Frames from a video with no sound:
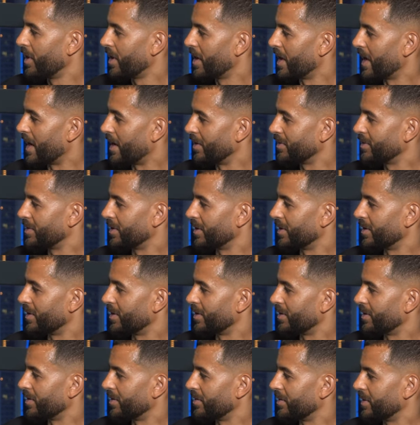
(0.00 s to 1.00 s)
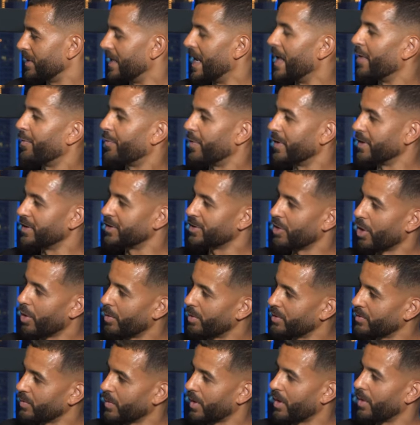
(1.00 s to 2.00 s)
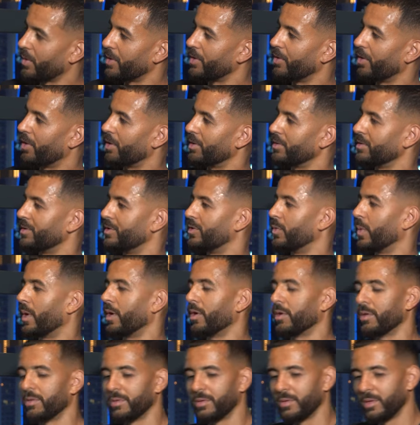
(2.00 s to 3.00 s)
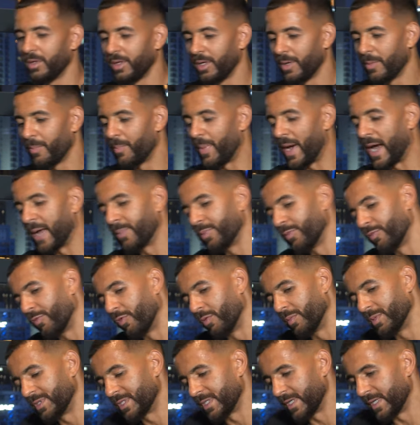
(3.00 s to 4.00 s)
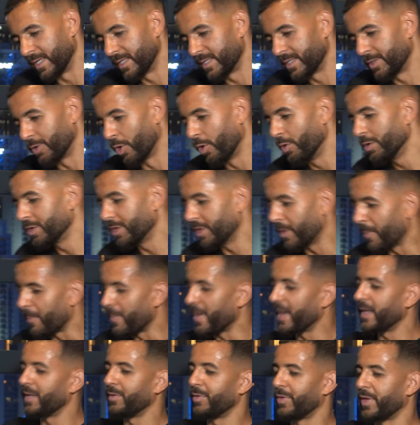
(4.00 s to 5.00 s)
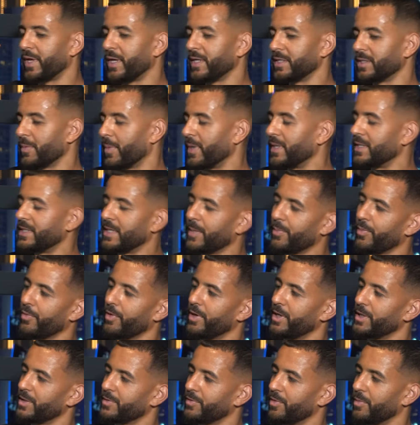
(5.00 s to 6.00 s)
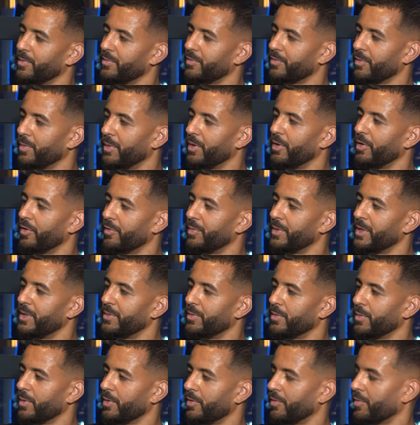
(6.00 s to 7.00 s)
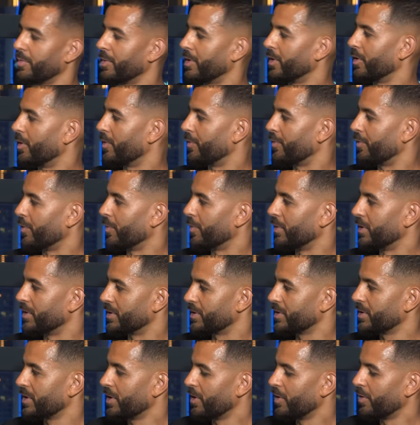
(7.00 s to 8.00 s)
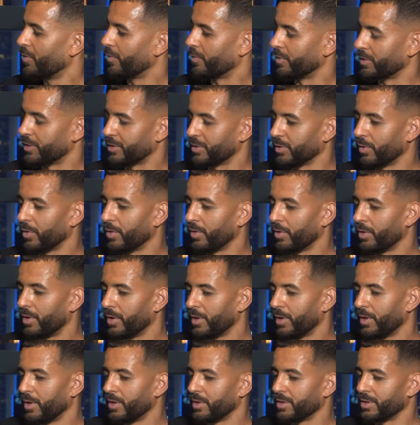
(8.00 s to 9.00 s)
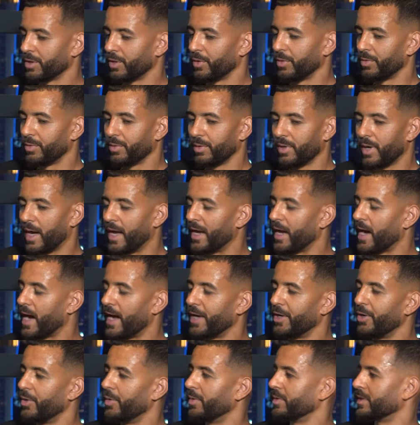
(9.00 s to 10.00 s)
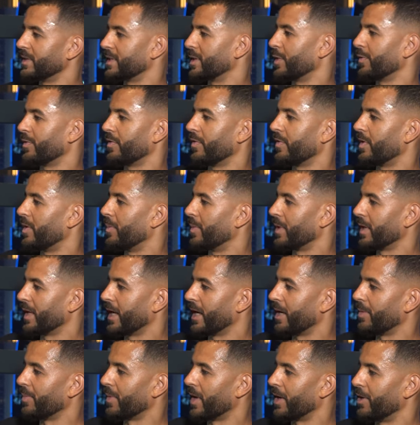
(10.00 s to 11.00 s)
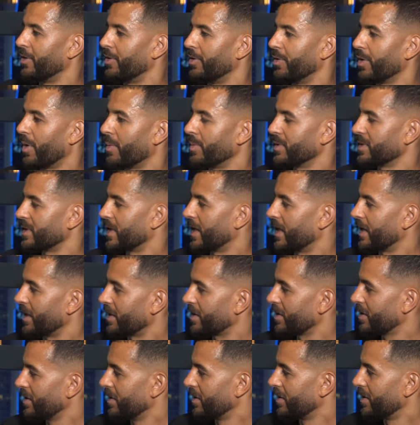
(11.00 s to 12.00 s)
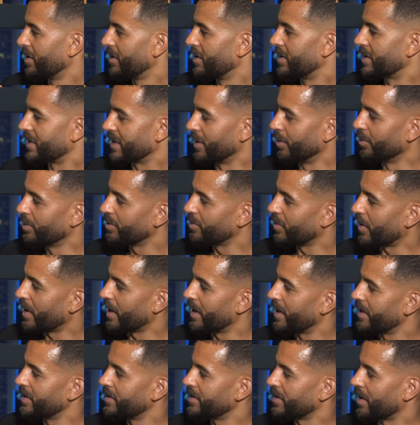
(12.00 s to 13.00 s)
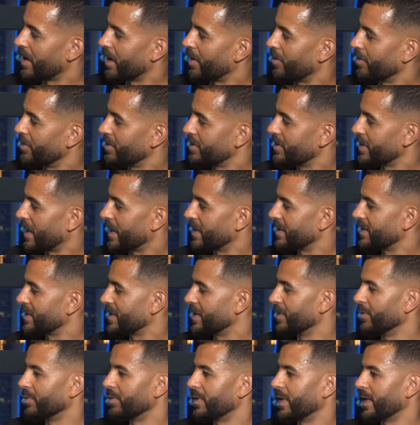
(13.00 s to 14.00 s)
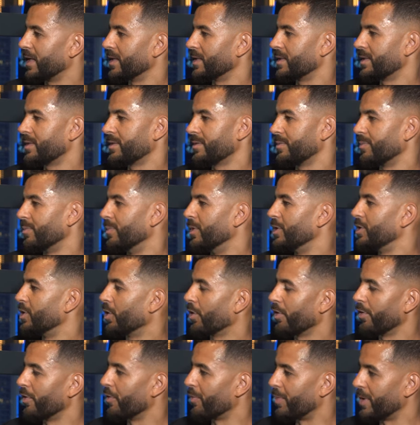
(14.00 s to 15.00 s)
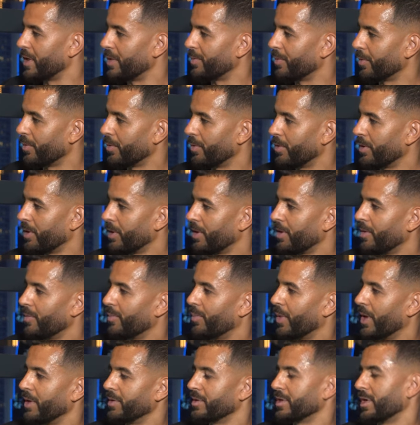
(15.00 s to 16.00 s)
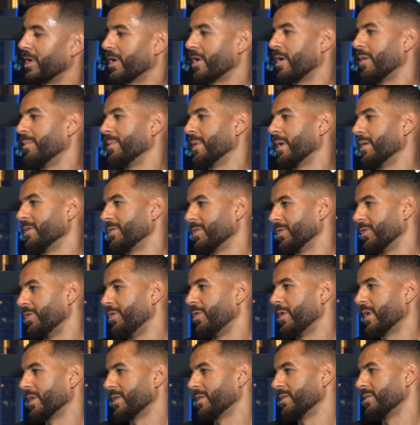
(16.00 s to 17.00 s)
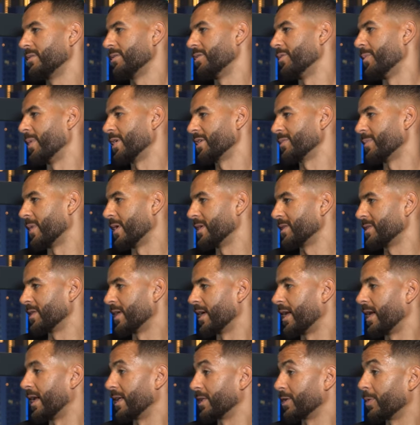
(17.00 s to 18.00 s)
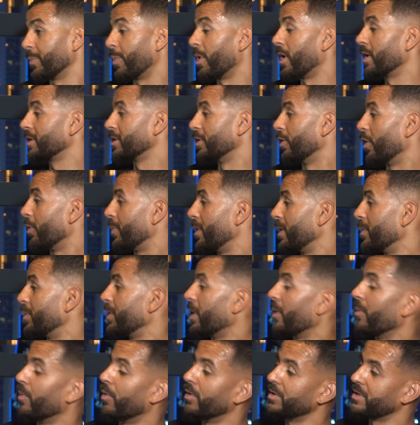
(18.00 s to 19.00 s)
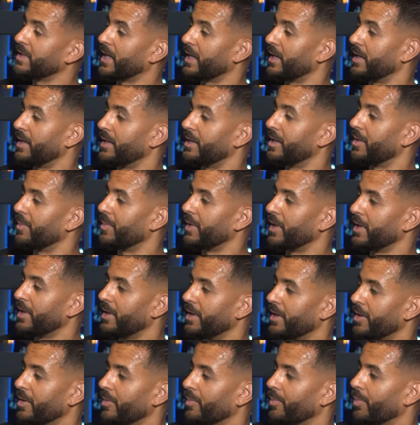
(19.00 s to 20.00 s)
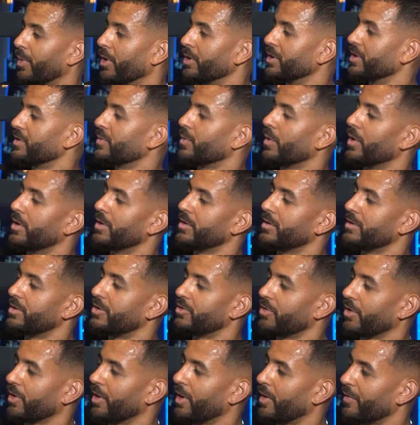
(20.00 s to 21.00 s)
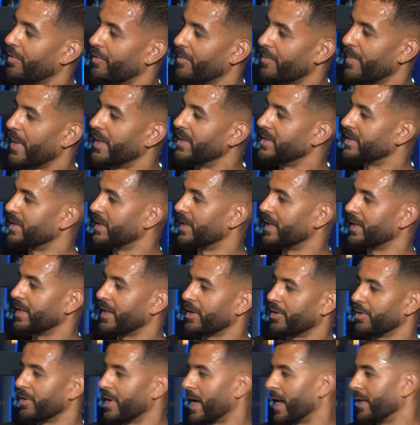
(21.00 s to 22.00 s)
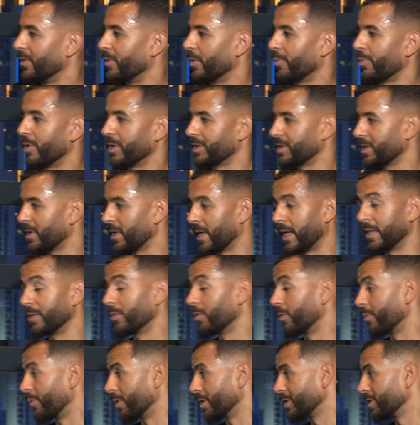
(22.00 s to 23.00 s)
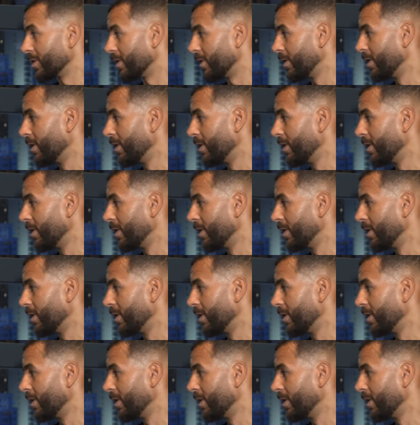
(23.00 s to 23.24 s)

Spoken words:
How to let things go as well and not dwell on bad performances. Those are the main things, the main separators from a lot of people, bro, from a lot of footballers, for sure. Yeah. So I knew it was a self-development game. I knew I was like, skills-wise, I was as skilled as majority of people, but it was going to come down to who had the best mindset. And I surpassed a lot of people that are more talented than me, but just weren't strong enough mentally and they couldn't handle the pressure.